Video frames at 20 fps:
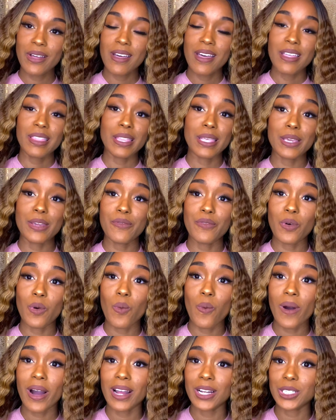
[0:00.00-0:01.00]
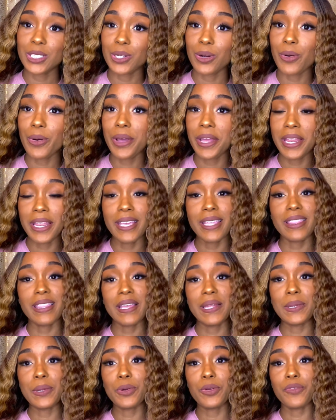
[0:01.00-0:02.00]
Thank you for watching. Go ahead and hit that
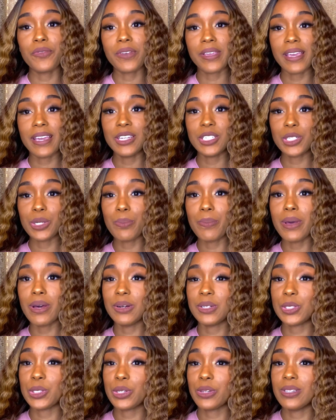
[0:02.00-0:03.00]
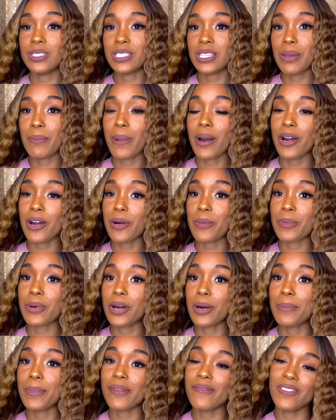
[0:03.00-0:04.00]
notification bell so you can see my
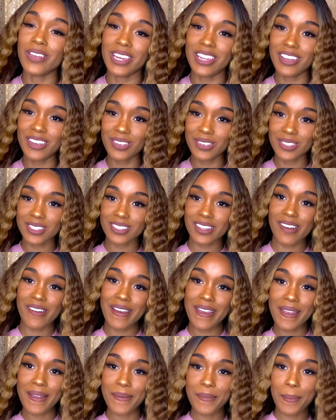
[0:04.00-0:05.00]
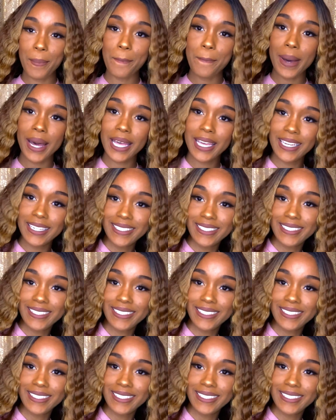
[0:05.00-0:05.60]
upcoming videos. All right, bye.